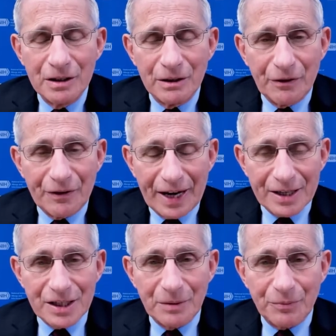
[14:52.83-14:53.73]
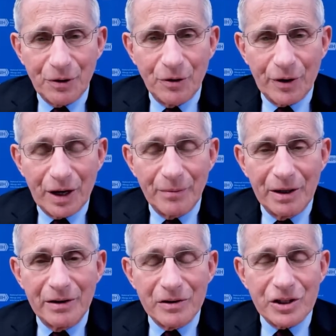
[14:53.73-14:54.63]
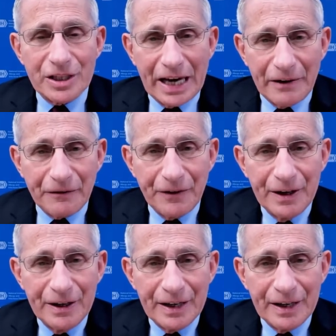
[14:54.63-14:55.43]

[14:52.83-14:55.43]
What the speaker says: of a vaccine program, it is safe